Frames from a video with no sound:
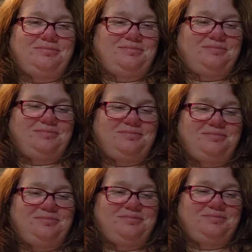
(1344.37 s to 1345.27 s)

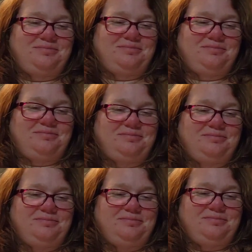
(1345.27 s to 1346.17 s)

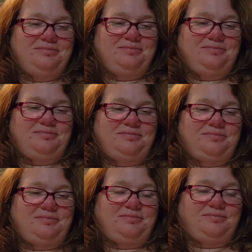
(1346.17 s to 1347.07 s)

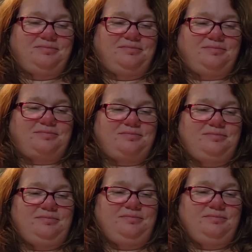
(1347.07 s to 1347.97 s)

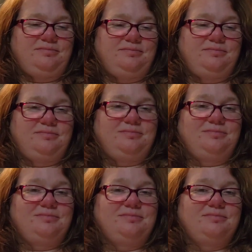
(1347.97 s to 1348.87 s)

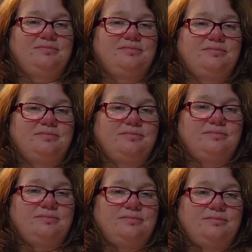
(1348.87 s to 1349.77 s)

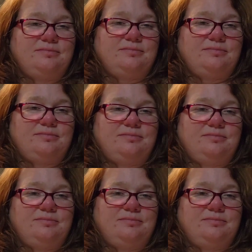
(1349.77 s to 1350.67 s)

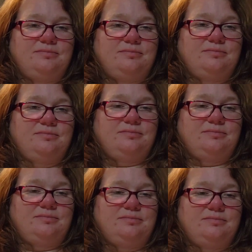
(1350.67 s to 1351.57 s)

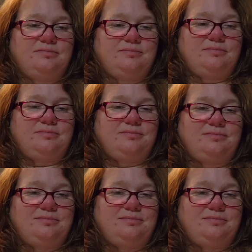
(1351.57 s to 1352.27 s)
(silent)